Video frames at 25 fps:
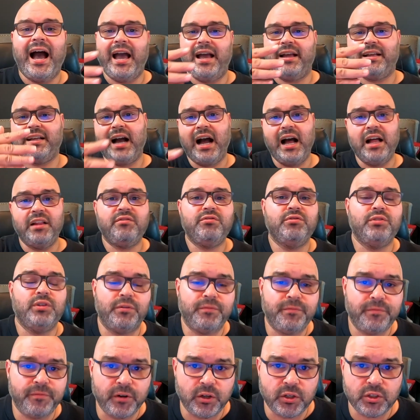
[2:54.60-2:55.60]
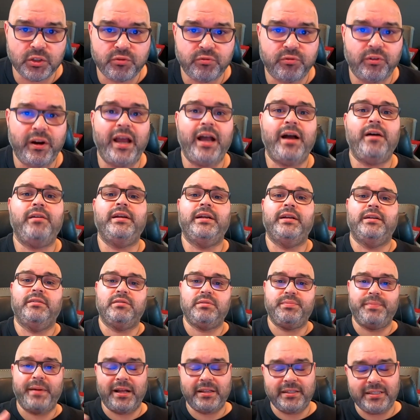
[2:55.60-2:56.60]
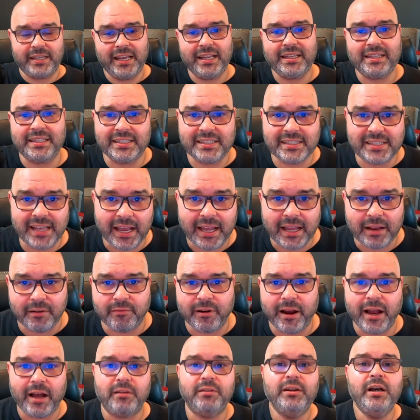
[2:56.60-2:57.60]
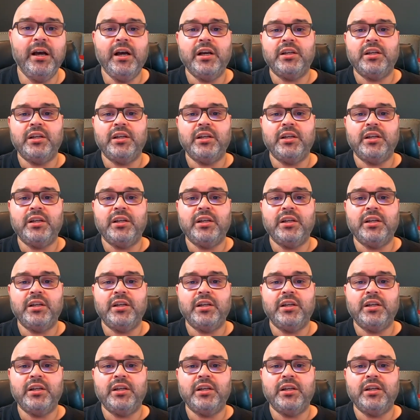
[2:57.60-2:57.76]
had gone through the first round and I was about to hit the second round,